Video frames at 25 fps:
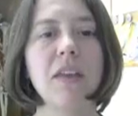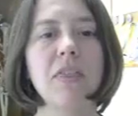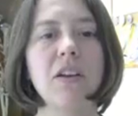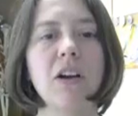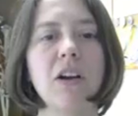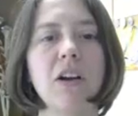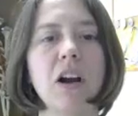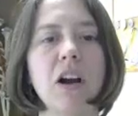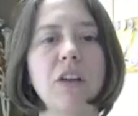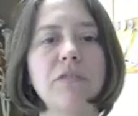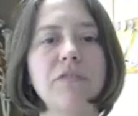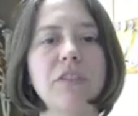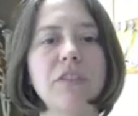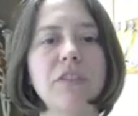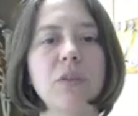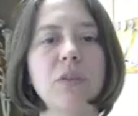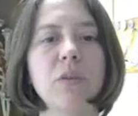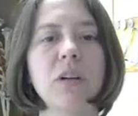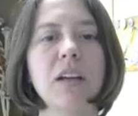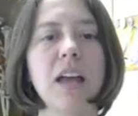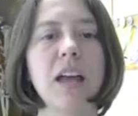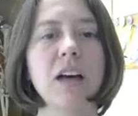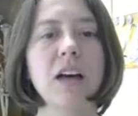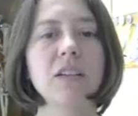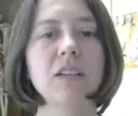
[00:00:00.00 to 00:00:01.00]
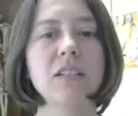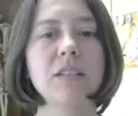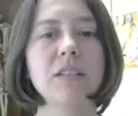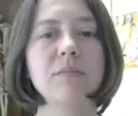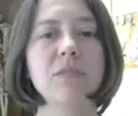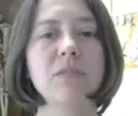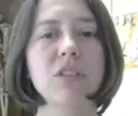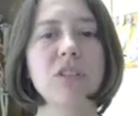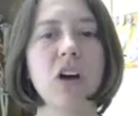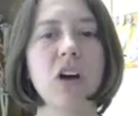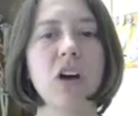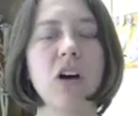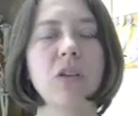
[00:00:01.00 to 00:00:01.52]
there are fewer calcium
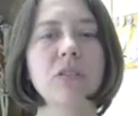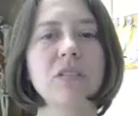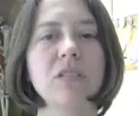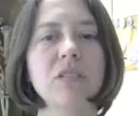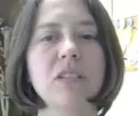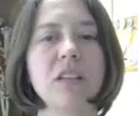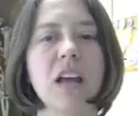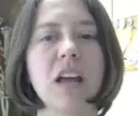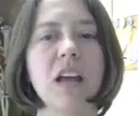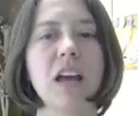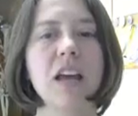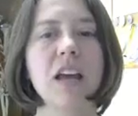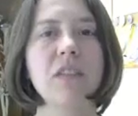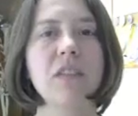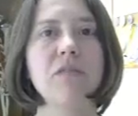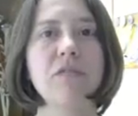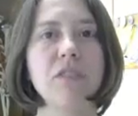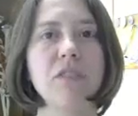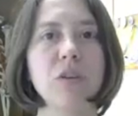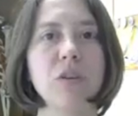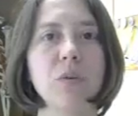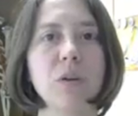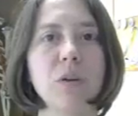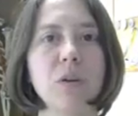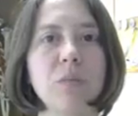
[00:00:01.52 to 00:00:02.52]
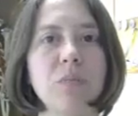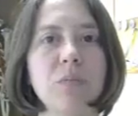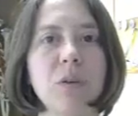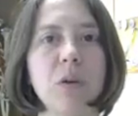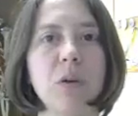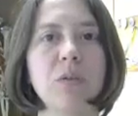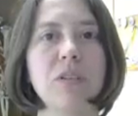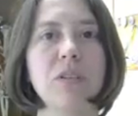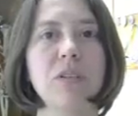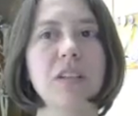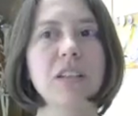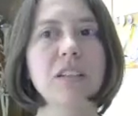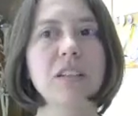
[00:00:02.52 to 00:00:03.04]
salts and fewer
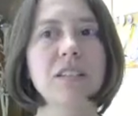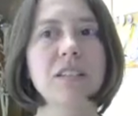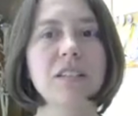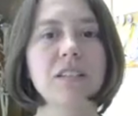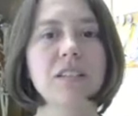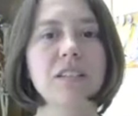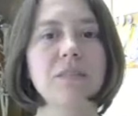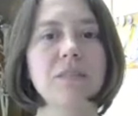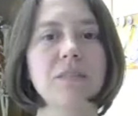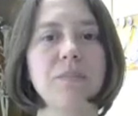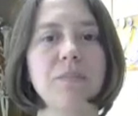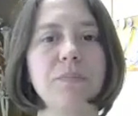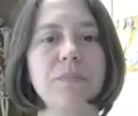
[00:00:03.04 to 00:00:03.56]
proteins?